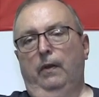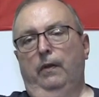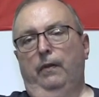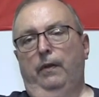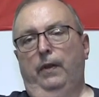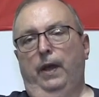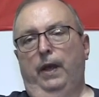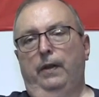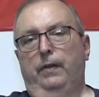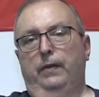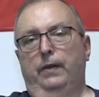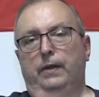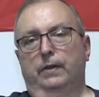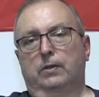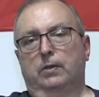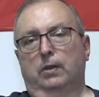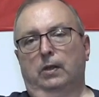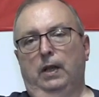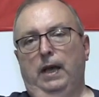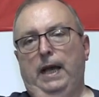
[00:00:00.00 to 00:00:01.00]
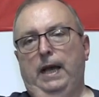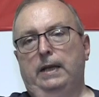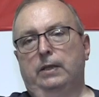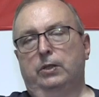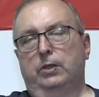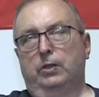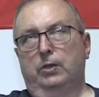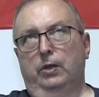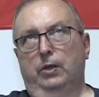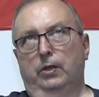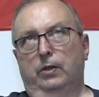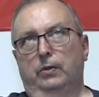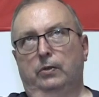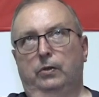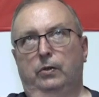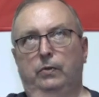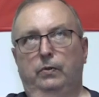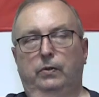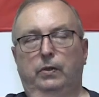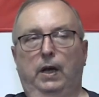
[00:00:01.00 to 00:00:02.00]
Then this last year,
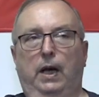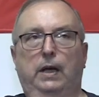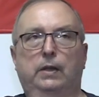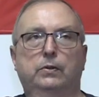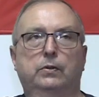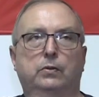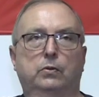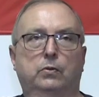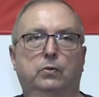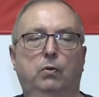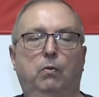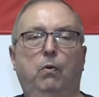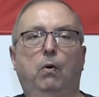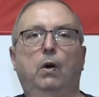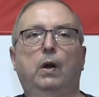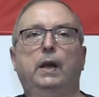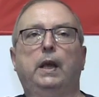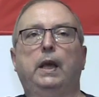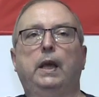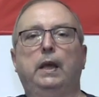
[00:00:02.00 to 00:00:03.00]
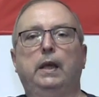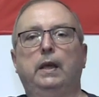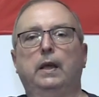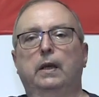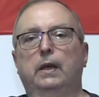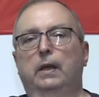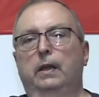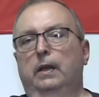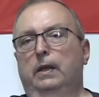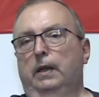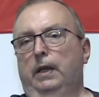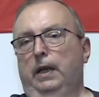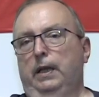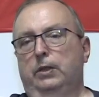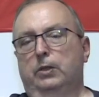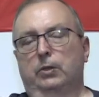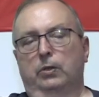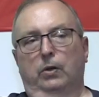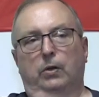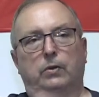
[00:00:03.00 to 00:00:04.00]
2020, they
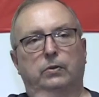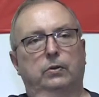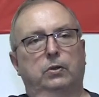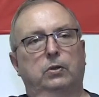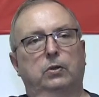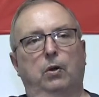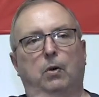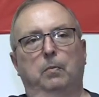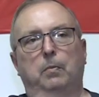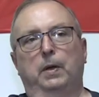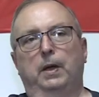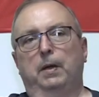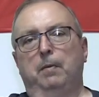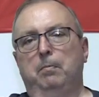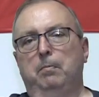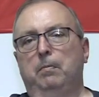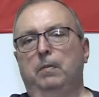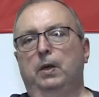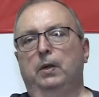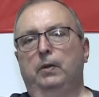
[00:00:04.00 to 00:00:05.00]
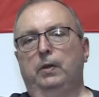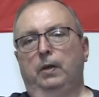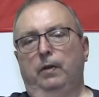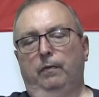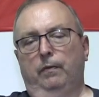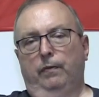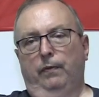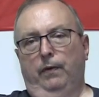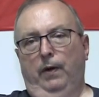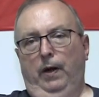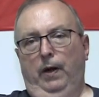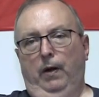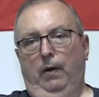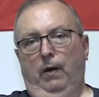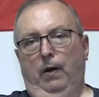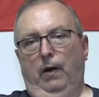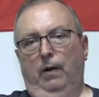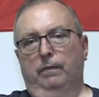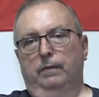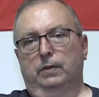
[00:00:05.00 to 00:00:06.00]
sold so many million
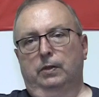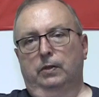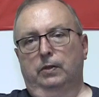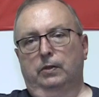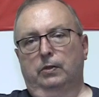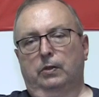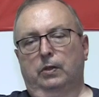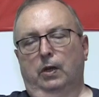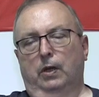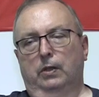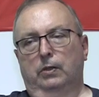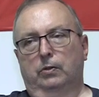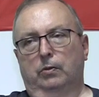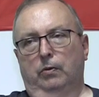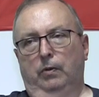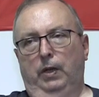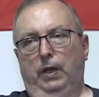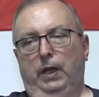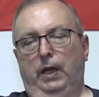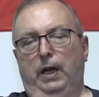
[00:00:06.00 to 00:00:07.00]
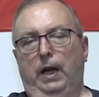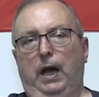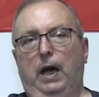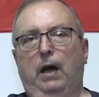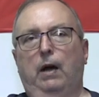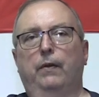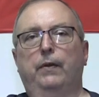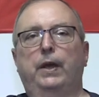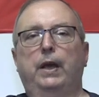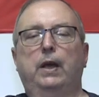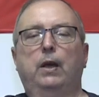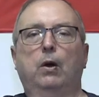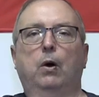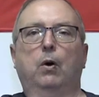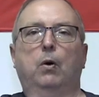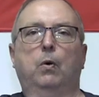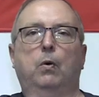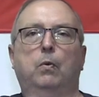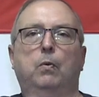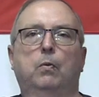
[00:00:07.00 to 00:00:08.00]
firearms in this country. And how they
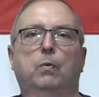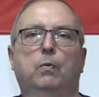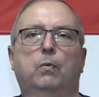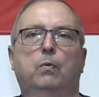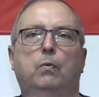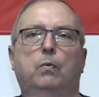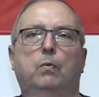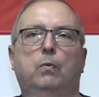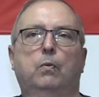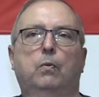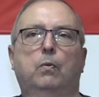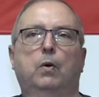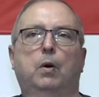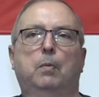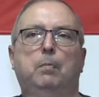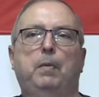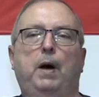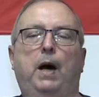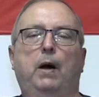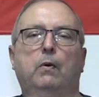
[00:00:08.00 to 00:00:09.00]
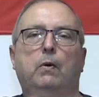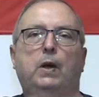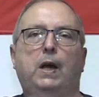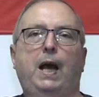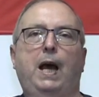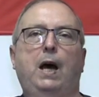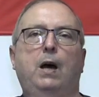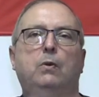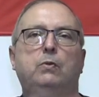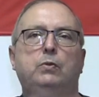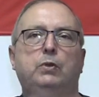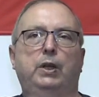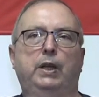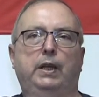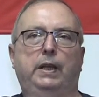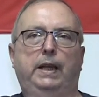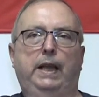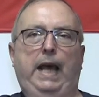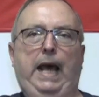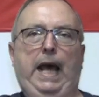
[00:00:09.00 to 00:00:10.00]
go about
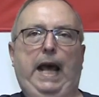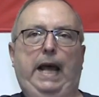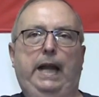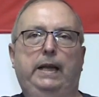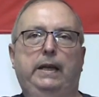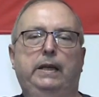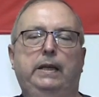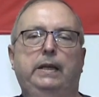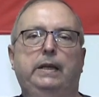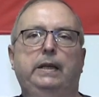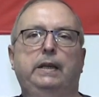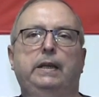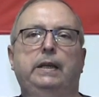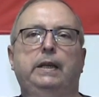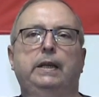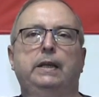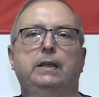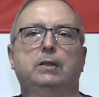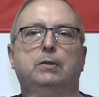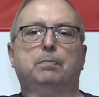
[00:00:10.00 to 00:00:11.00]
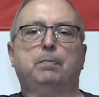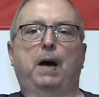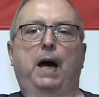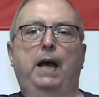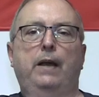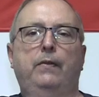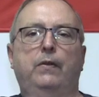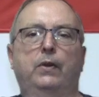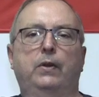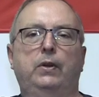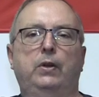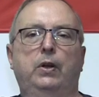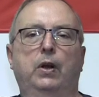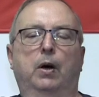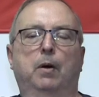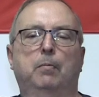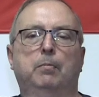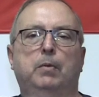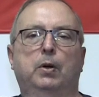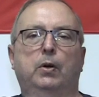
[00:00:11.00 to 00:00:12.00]
counting that is by the
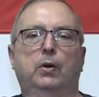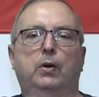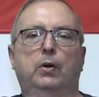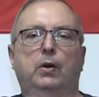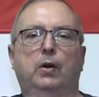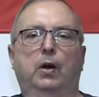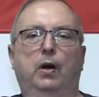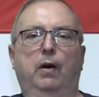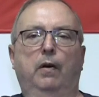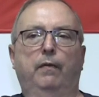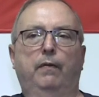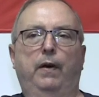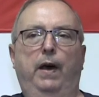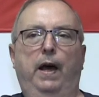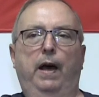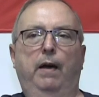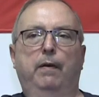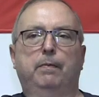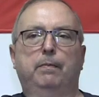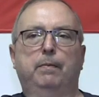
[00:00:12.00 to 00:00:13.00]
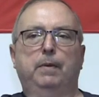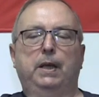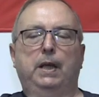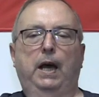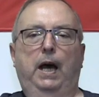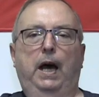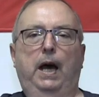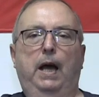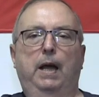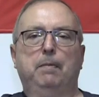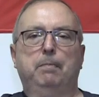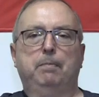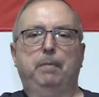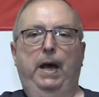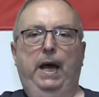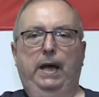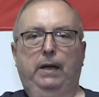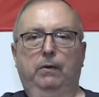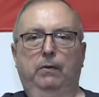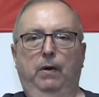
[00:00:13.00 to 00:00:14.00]
number of FBI
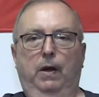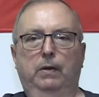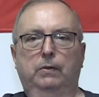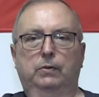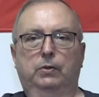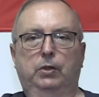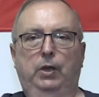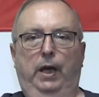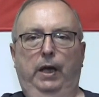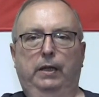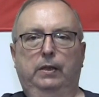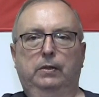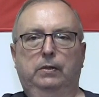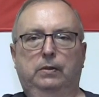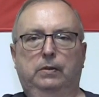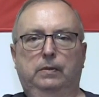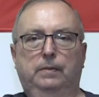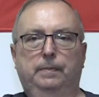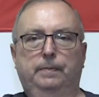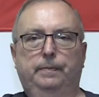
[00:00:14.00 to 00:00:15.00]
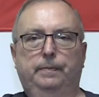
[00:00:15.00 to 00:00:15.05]
background checks.